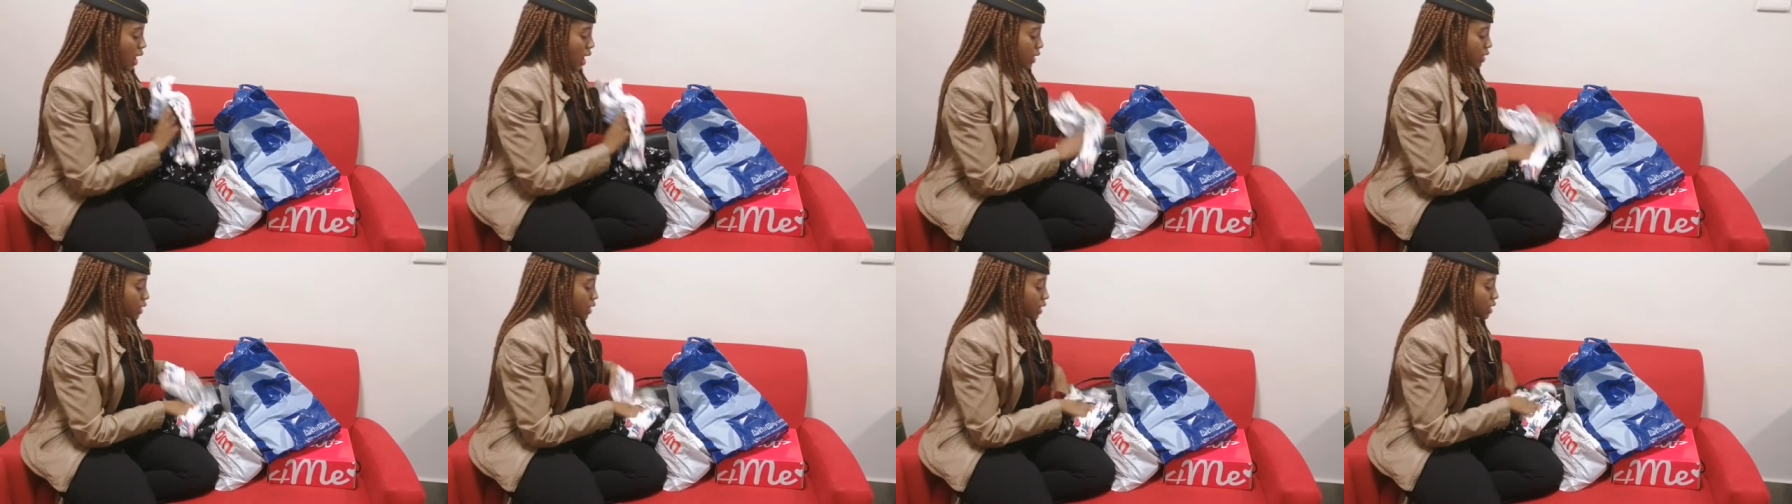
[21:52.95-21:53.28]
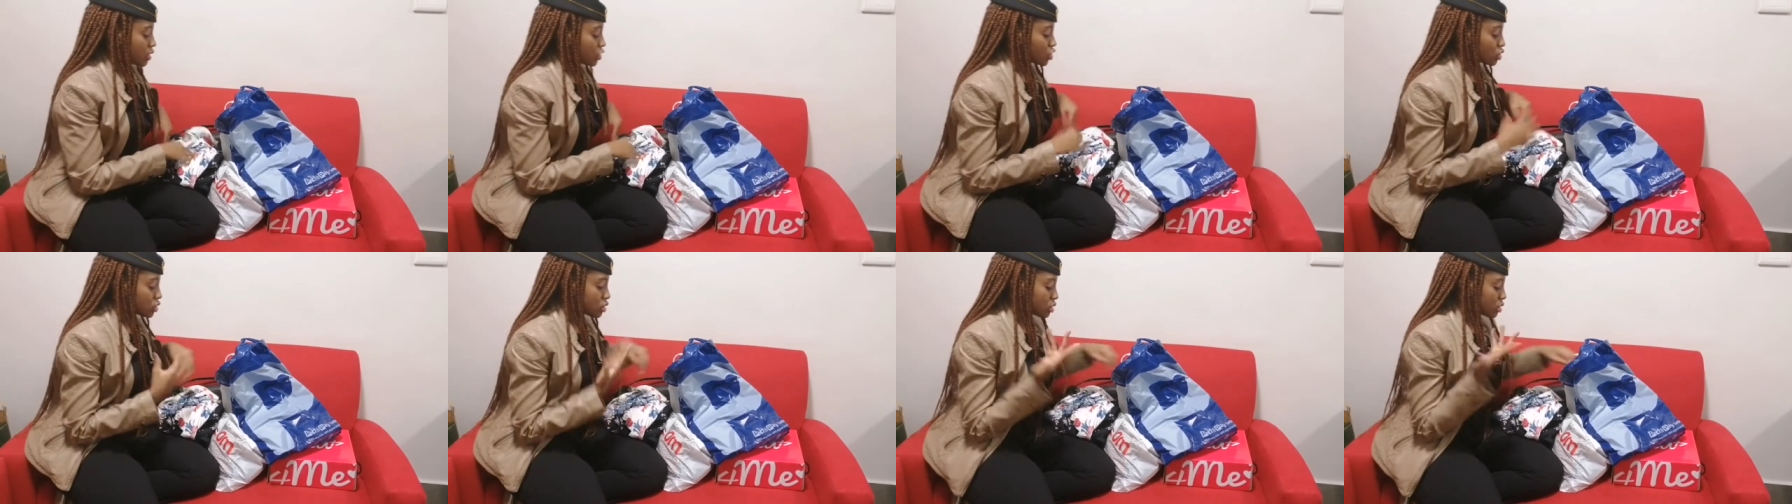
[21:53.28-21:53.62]
I
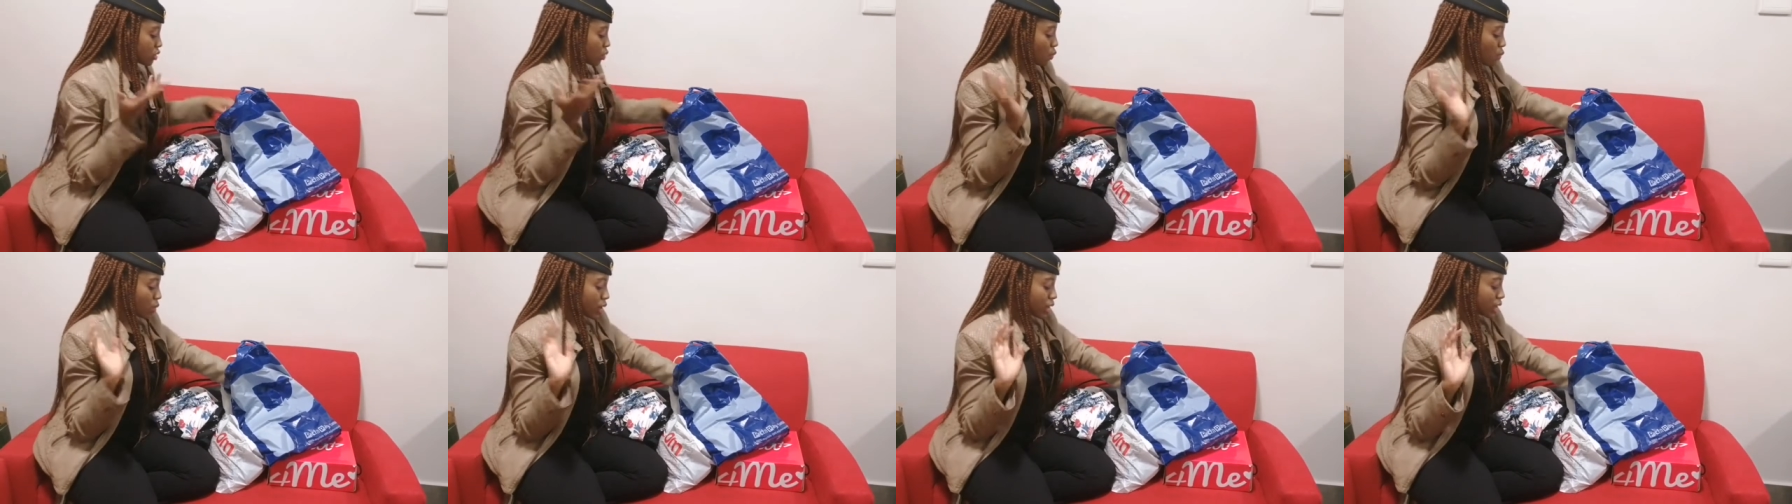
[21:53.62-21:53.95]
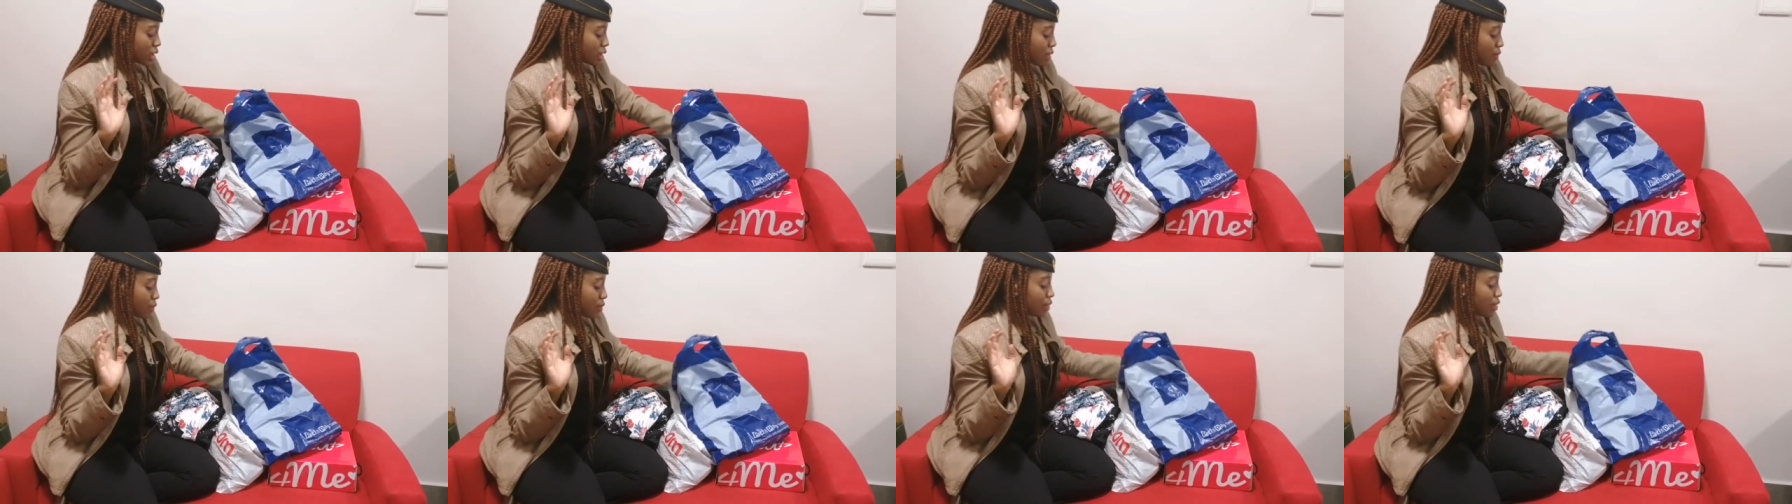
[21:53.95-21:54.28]
can just
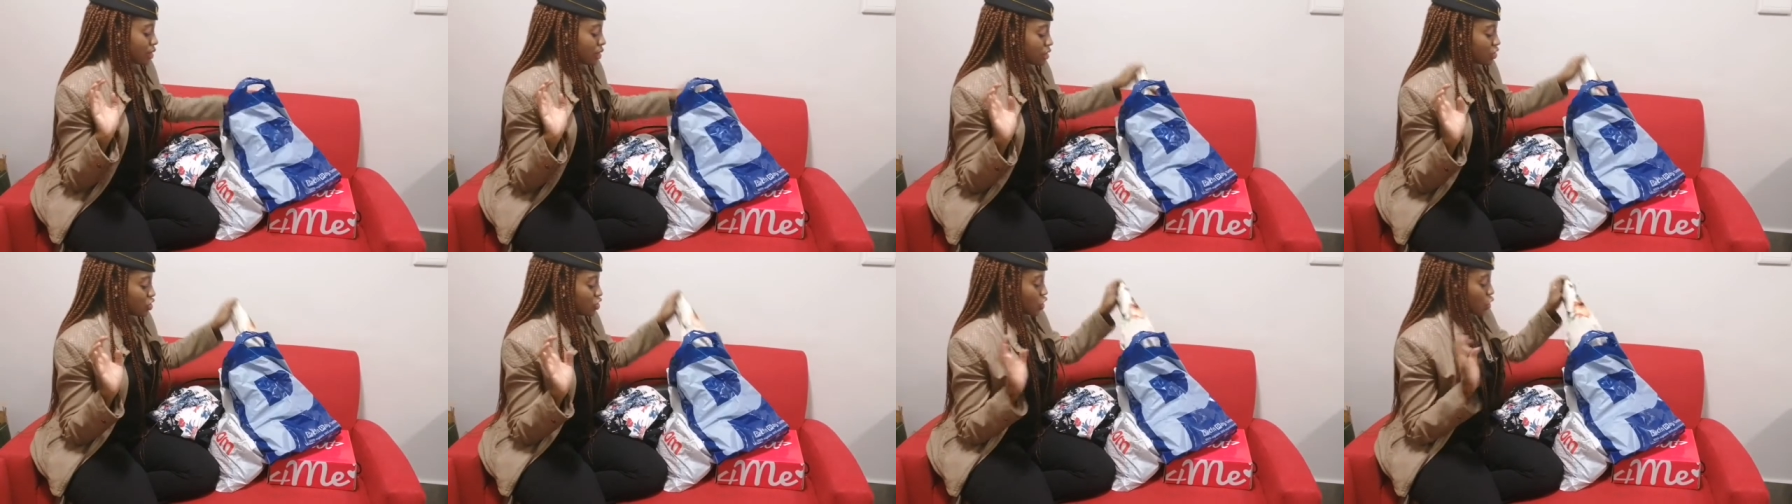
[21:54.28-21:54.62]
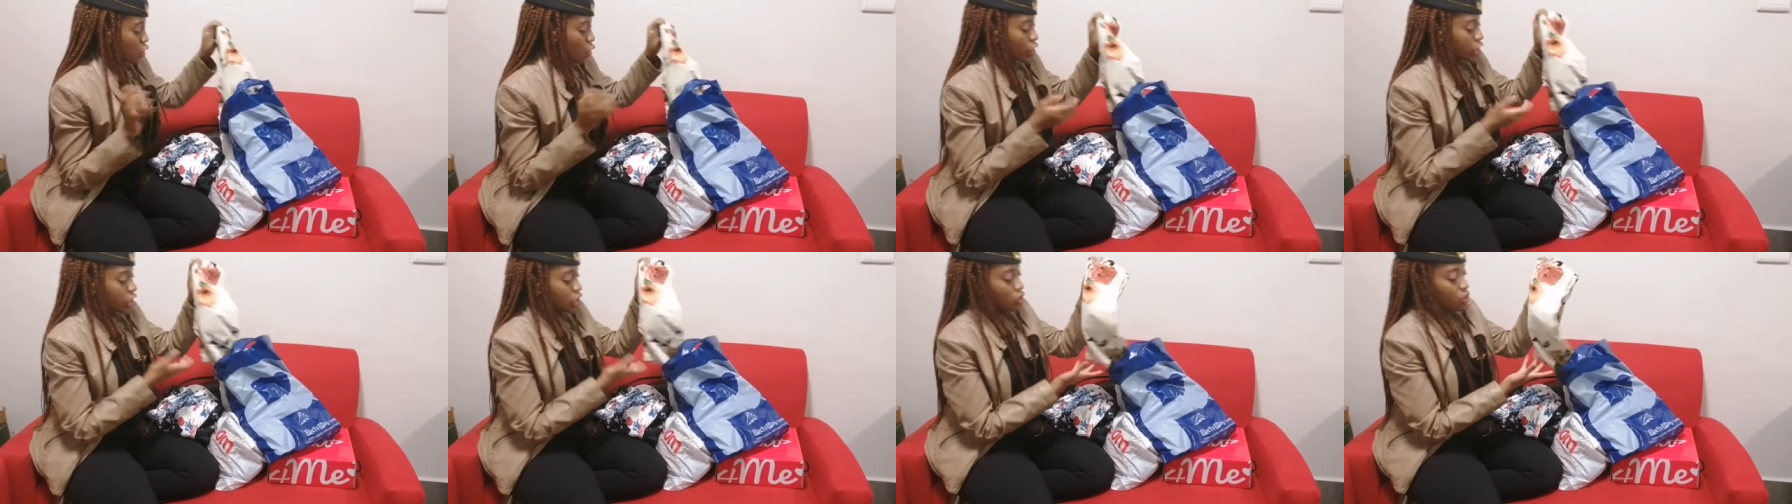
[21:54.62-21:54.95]
wear them
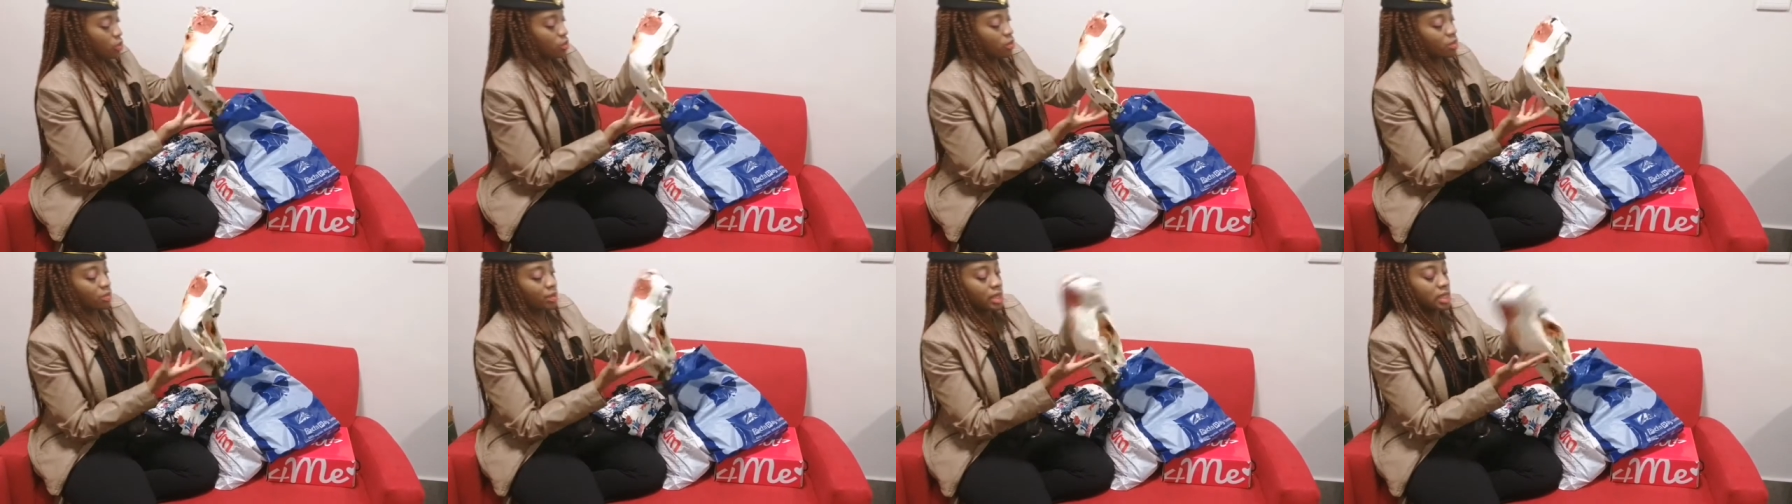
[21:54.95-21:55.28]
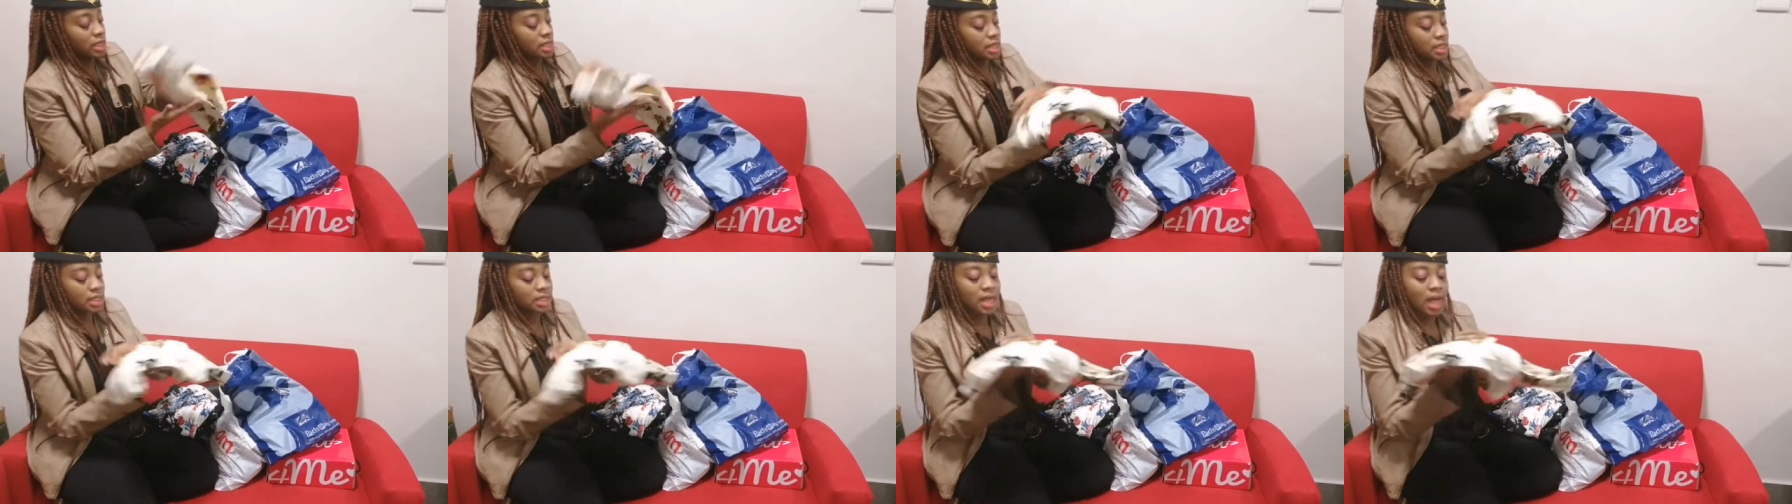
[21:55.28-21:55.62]
on a normal
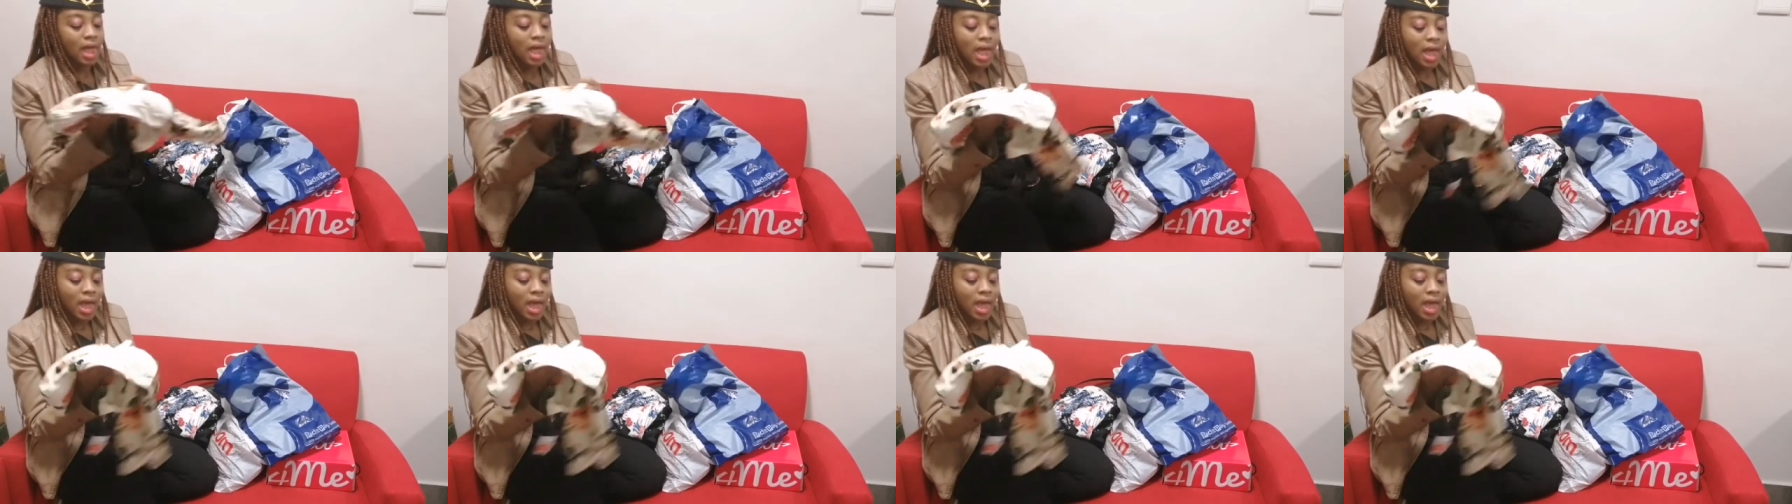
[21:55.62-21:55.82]
basis.